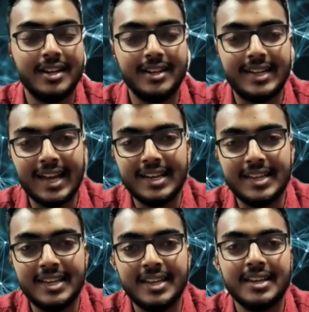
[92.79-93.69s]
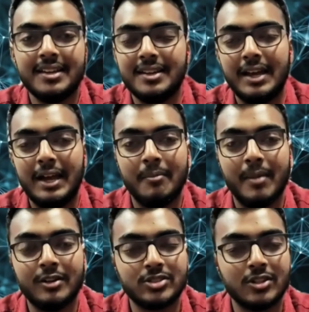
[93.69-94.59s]
DALL-E and
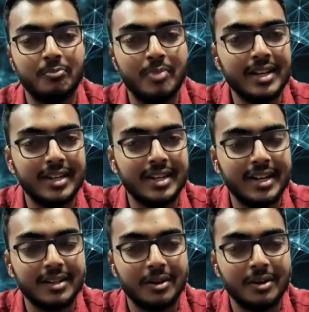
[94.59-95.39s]
Microsoft Bing Create,